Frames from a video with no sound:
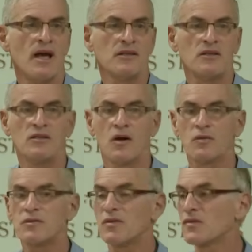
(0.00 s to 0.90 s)
And it
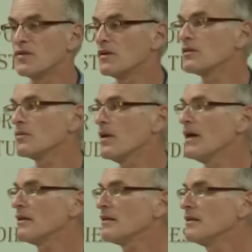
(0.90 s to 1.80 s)
knows full
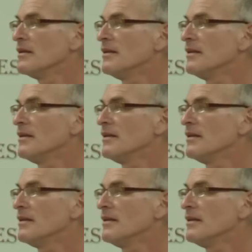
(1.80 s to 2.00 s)
well